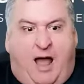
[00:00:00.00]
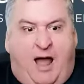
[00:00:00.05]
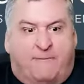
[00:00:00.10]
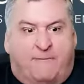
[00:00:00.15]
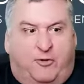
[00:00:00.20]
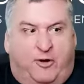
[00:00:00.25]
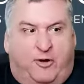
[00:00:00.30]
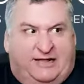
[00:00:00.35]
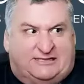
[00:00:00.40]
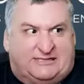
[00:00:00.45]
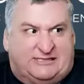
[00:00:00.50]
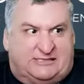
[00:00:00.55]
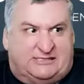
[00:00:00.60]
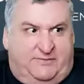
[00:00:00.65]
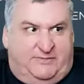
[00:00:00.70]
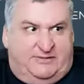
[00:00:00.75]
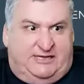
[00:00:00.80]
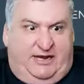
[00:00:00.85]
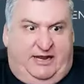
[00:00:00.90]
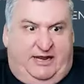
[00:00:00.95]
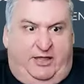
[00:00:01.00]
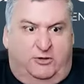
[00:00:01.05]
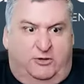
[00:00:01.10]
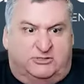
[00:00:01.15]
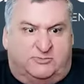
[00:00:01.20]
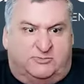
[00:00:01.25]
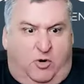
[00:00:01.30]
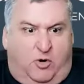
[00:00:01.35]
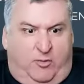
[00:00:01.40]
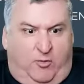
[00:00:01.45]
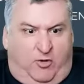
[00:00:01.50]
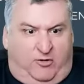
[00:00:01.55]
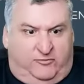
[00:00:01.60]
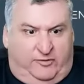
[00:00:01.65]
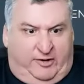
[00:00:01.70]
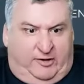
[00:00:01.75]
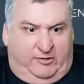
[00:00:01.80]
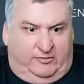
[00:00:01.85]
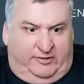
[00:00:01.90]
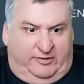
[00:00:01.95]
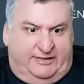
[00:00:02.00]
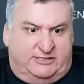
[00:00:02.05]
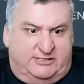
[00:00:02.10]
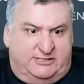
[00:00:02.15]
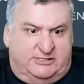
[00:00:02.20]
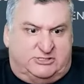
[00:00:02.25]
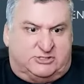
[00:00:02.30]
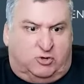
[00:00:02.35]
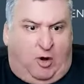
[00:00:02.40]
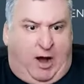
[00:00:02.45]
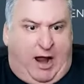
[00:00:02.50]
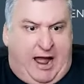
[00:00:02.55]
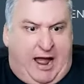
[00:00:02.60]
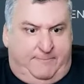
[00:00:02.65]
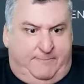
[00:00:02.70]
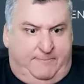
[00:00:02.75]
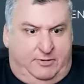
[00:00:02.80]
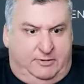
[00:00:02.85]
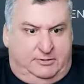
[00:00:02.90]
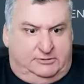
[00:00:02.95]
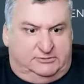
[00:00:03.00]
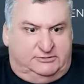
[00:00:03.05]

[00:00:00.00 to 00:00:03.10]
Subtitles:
operating system is getting used more and more frequently to describe